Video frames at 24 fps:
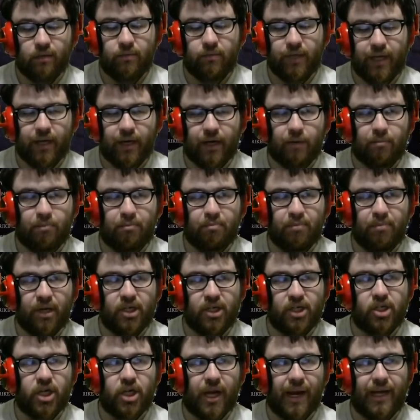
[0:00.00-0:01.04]
We get a
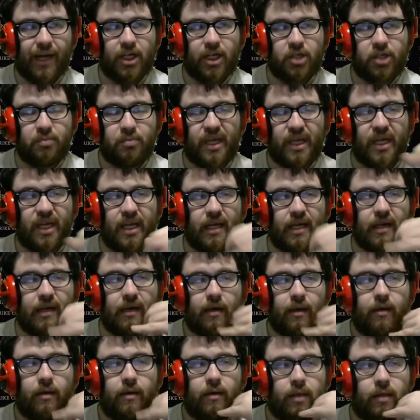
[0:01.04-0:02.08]
bunch of HP,
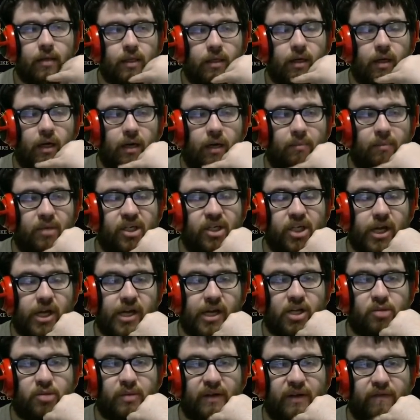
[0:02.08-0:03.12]

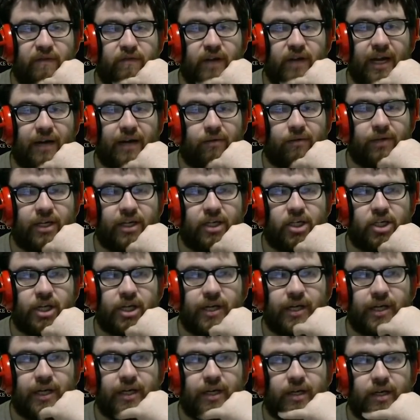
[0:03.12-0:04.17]
flat regen
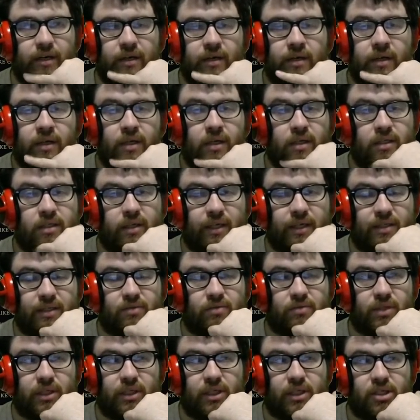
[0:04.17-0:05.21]
here. So that's
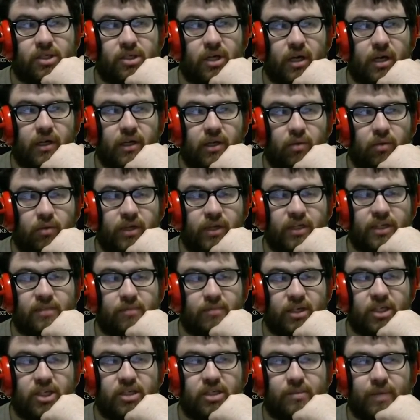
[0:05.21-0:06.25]
really strong. You want as
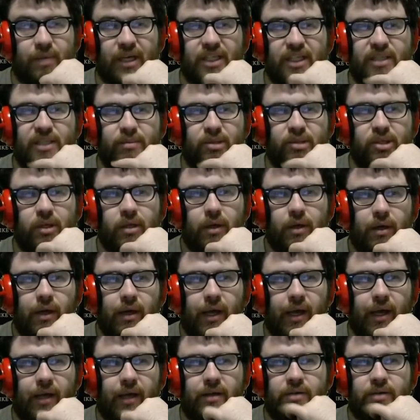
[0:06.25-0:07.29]
much as possible,
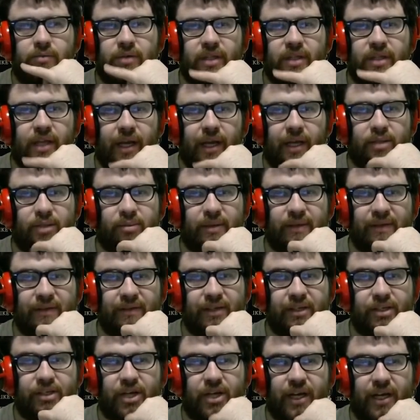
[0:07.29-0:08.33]
and you want the HP
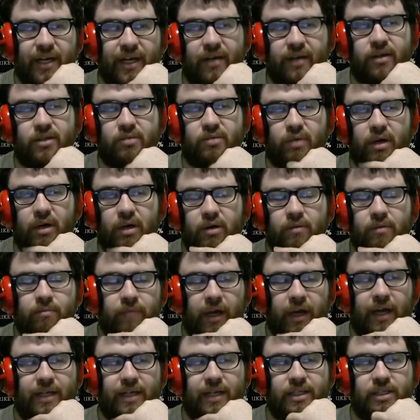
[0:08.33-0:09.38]
regen here as well.
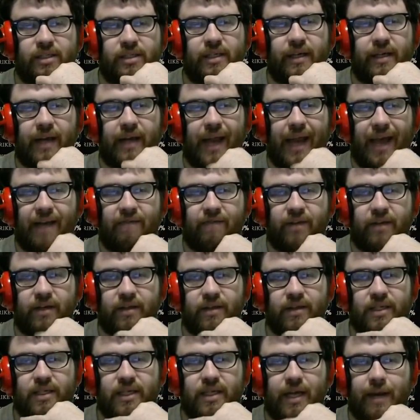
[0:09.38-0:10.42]
I just didn't have it at
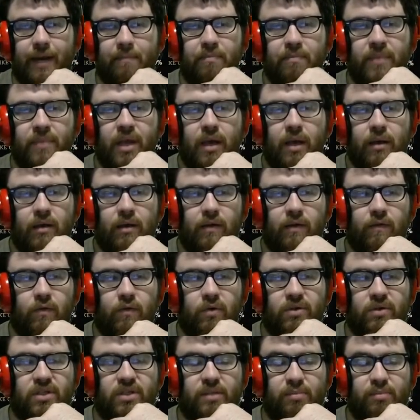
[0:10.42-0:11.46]
the time. And of
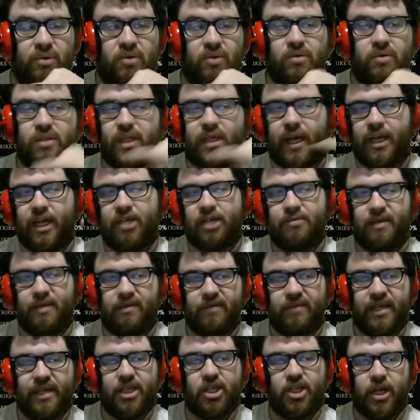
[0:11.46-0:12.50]
course, the boots, HP
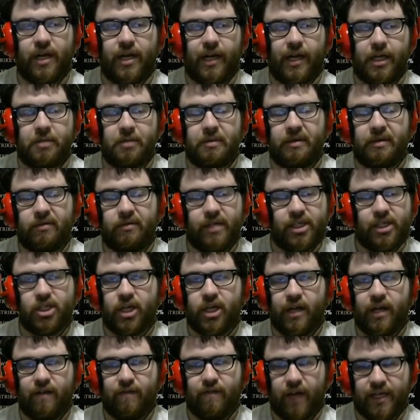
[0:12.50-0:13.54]

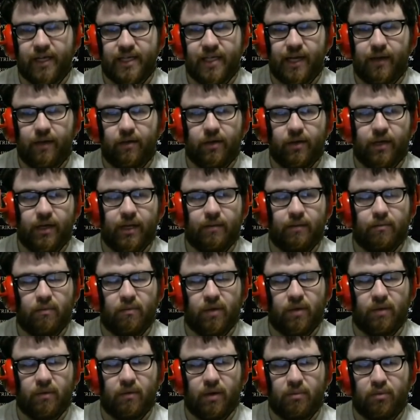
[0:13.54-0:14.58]
regen, vitality,
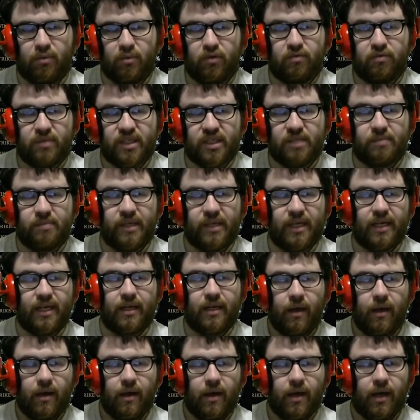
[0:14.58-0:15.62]
movement speed,
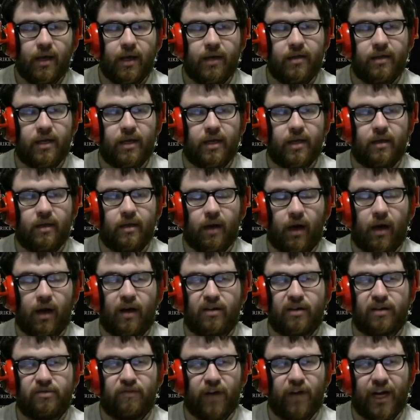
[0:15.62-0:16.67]
and then
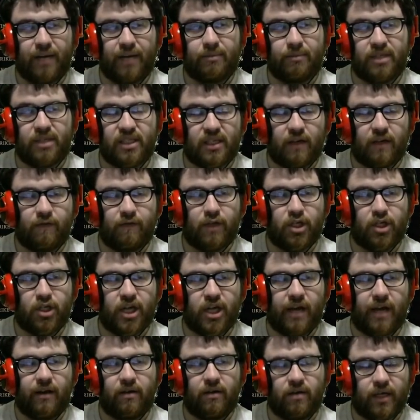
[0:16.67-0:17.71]
fragments of the
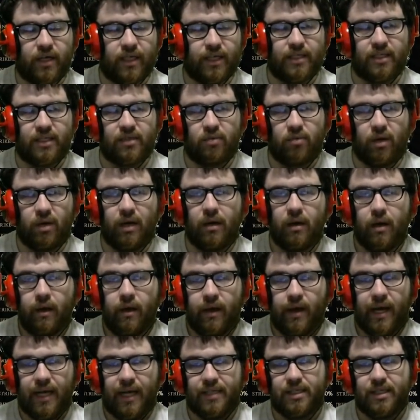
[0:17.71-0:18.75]
Shattered Lance as well.
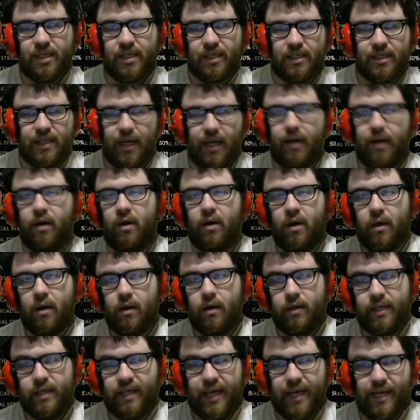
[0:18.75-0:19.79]
As you can tell,
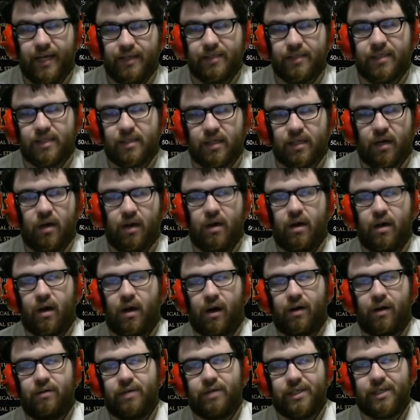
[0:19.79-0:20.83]
yes,
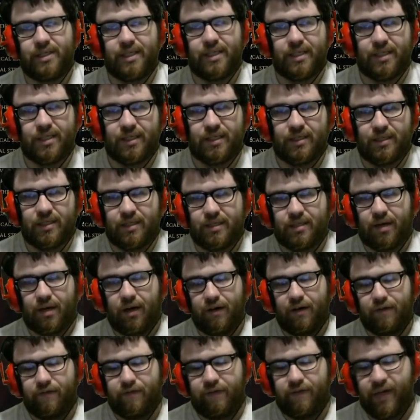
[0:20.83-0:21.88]
our resistances
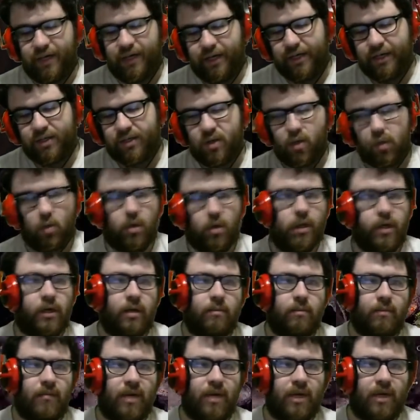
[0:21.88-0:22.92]
are very torn,
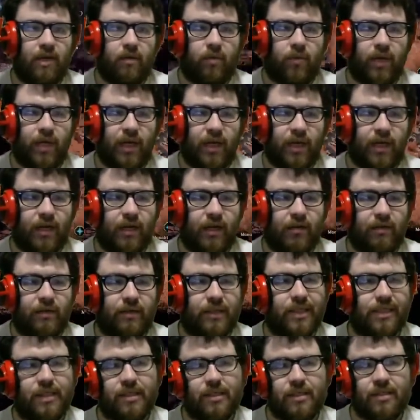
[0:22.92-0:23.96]
meaning we need to get
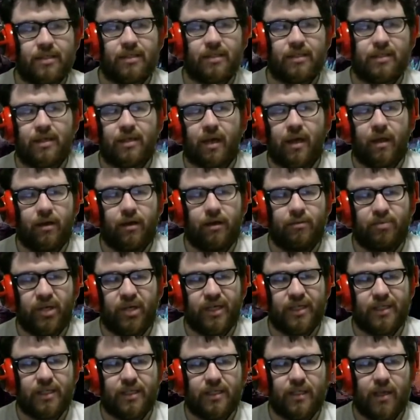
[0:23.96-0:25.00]
resistances to other
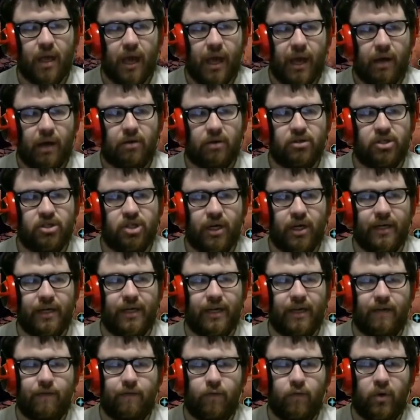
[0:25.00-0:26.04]
places. I was trying to
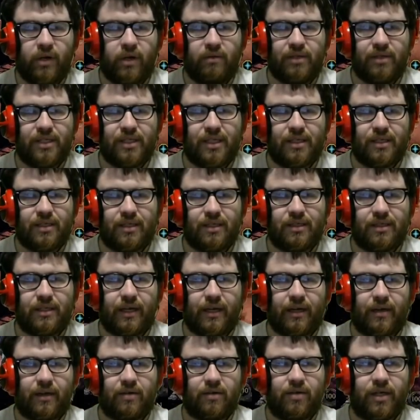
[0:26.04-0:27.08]
get void resistance. I
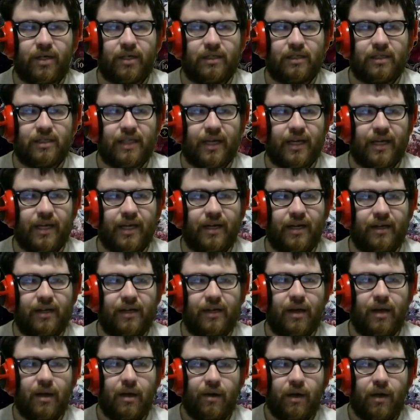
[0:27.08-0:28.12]
got crit instead
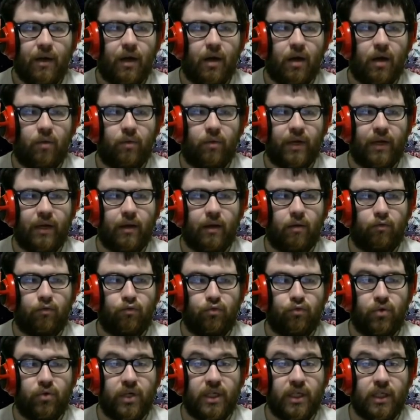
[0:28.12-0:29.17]
here. We
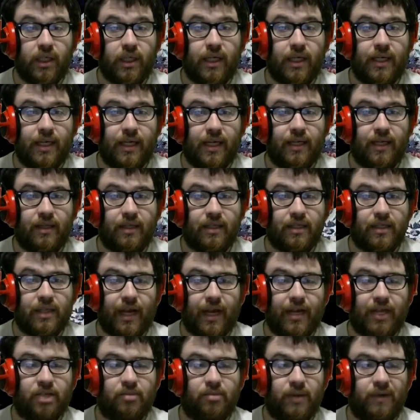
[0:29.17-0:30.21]
really need this
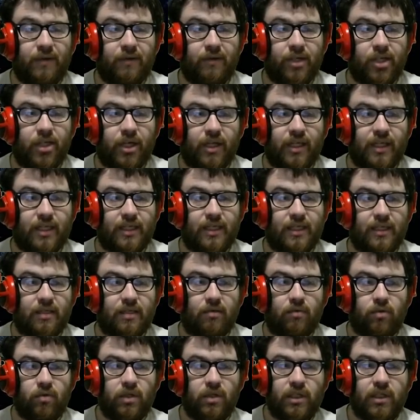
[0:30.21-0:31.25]
HP regen. This is
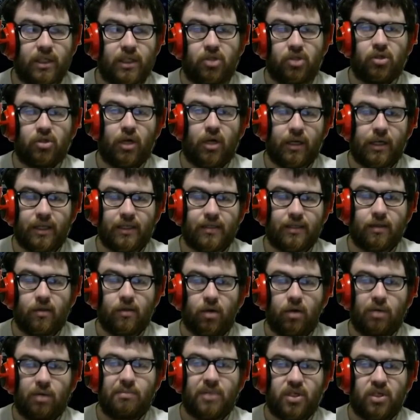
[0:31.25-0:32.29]
really strong. This can
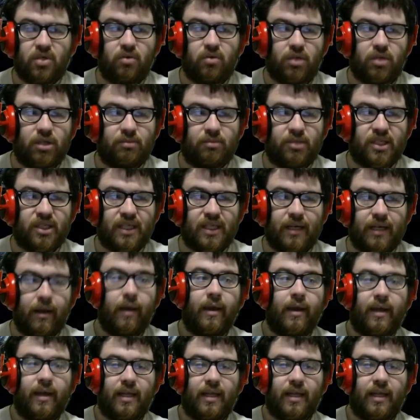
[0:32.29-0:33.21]
go up to 200%.